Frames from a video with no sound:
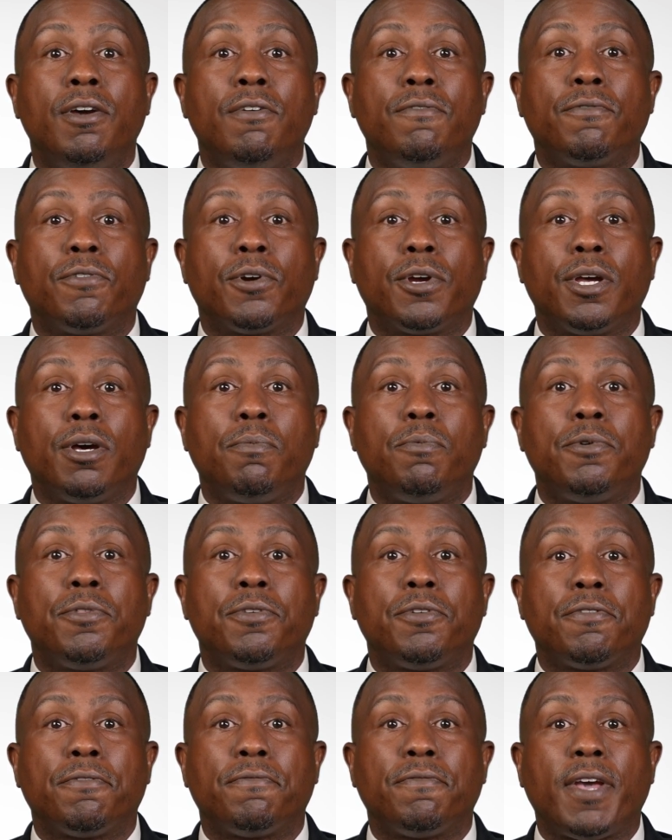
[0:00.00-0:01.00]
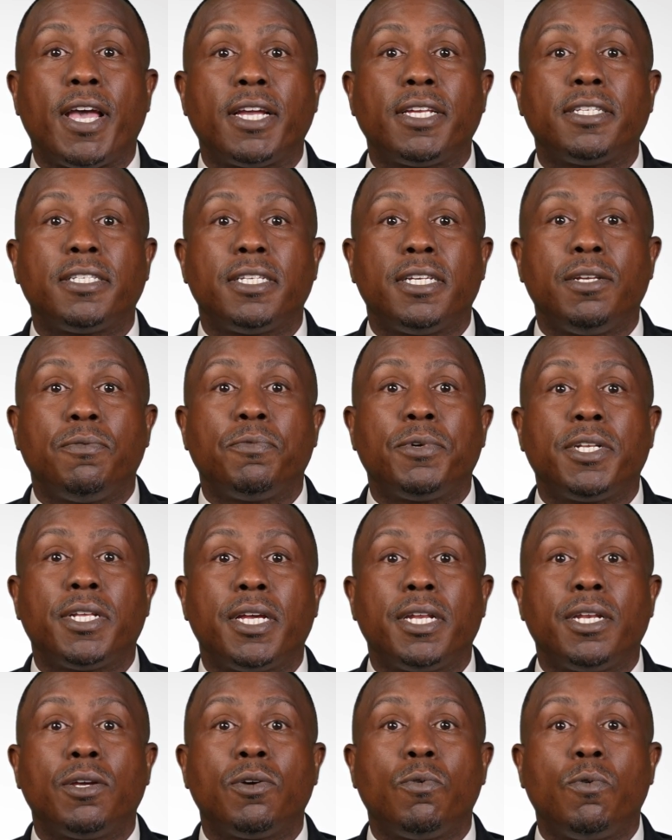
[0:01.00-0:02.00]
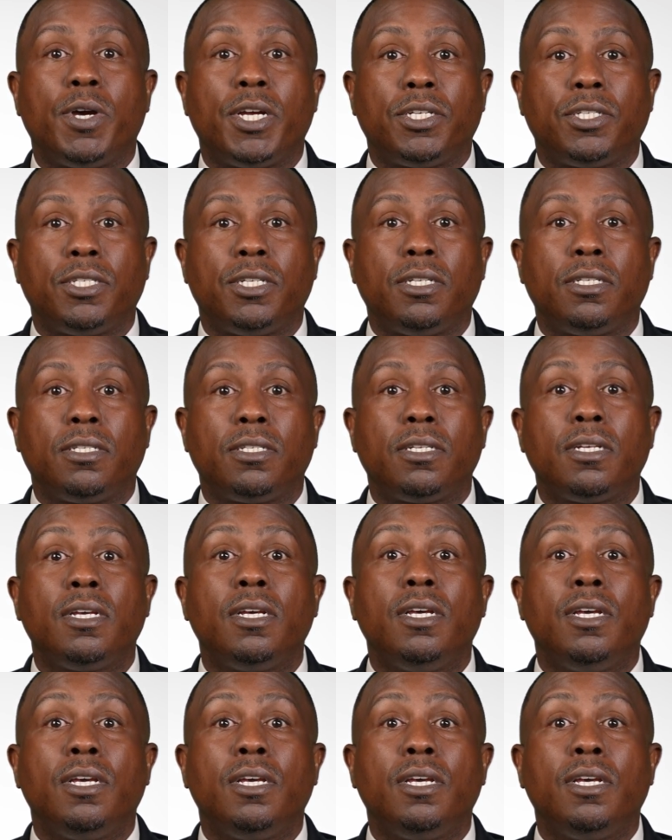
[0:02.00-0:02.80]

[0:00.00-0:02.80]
for help with your vaccine-related questions,